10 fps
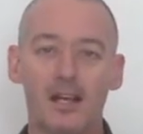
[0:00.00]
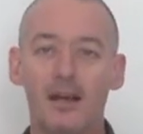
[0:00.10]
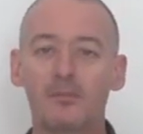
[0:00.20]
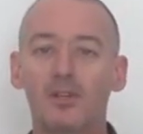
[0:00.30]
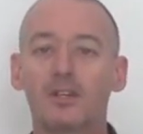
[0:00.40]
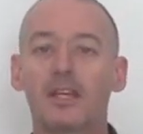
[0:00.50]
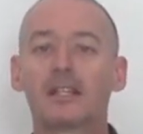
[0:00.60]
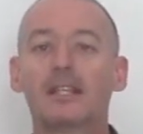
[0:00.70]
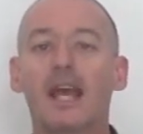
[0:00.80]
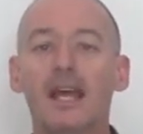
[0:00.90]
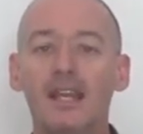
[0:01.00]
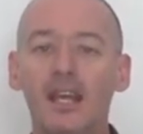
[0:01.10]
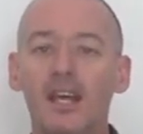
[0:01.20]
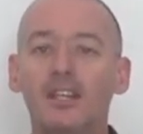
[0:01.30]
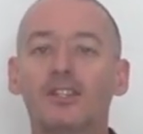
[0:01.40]
I'm talking
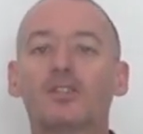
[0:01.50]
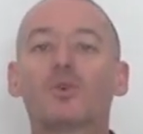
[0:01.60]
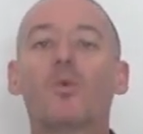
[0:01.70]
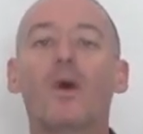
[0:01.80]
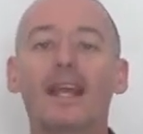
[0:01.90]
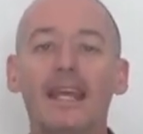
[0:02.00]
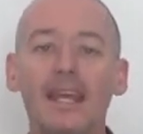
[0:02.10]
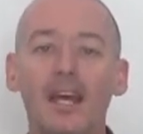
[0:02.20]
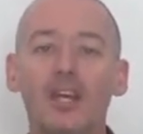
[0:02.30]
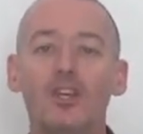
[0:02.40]
10 to 20